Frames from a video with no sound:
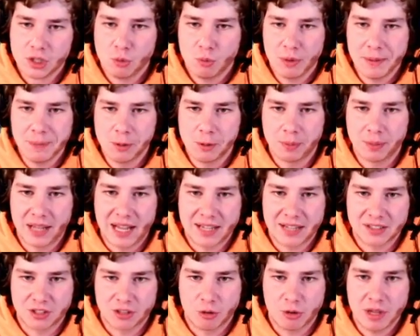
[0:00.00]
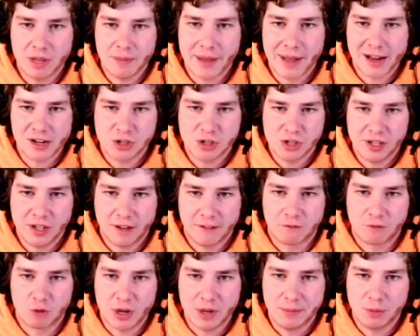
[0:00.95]
Rainbow Blast, a reimagining
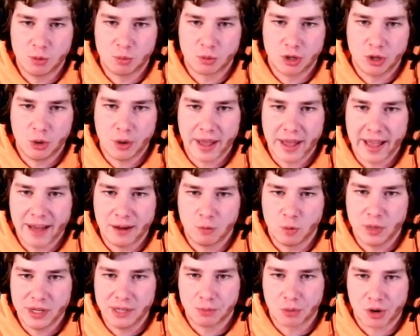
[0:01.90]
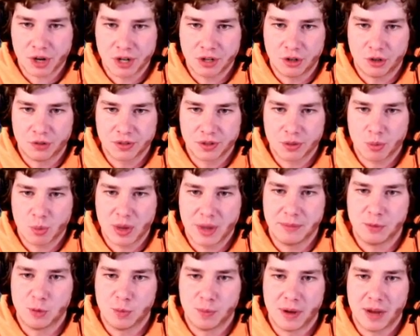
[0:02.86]
of Rainbow Road and Wing Mario Over the
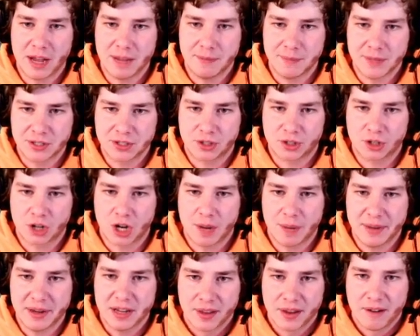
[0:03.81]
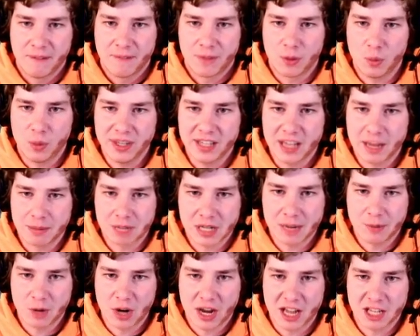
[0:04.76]
Rainbow by MrComit. The wing cap
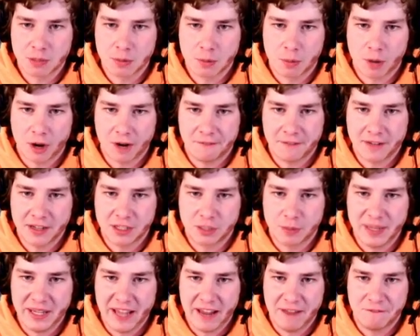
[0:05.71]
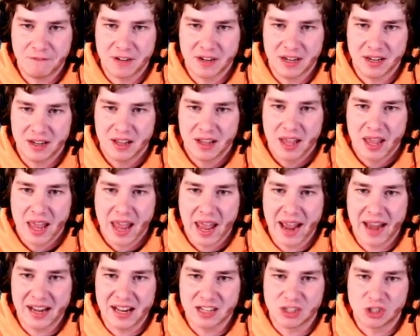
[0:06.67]
timer has been modified to be infinite,
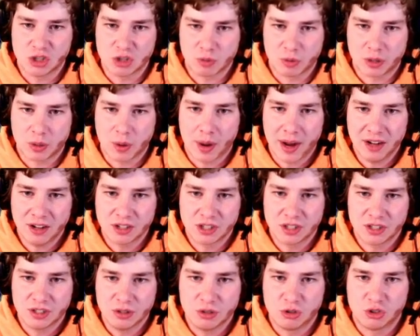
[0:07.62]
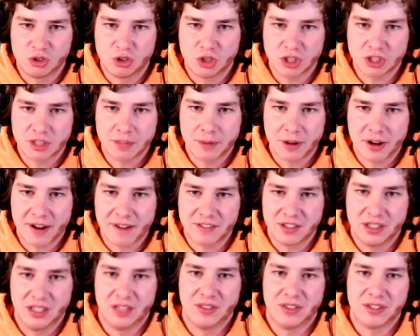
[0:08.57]
and it's required to do just about
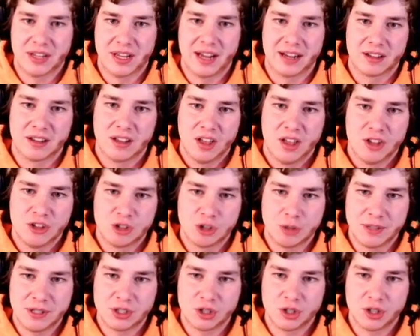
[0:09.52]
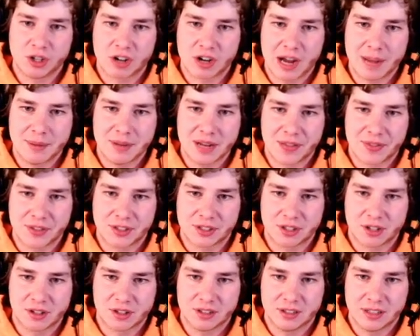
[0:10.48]
everything in this hack, so be sure to grab it at the
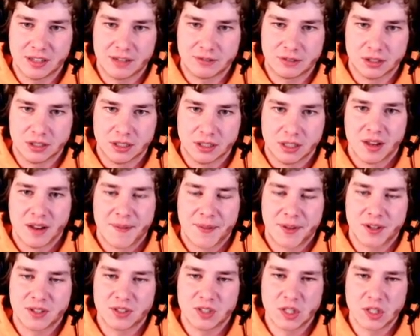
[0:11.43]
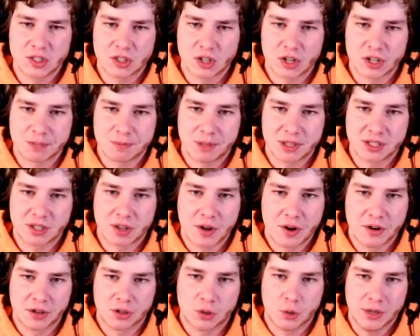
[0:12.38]
start of the level. There are 6 stars plus
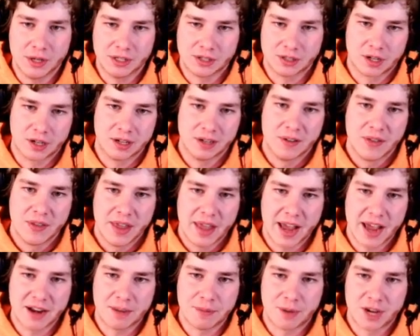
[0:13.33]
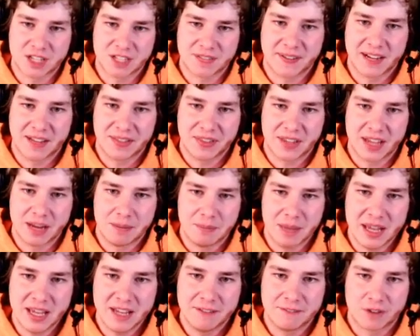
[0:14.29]
100 coin star, and a boss fight at the end,
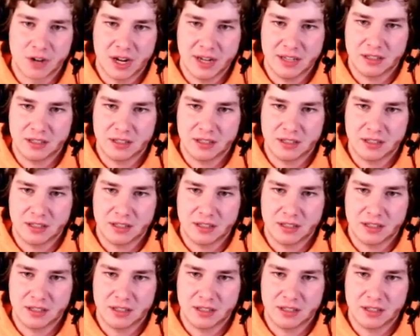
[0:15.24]
making for 8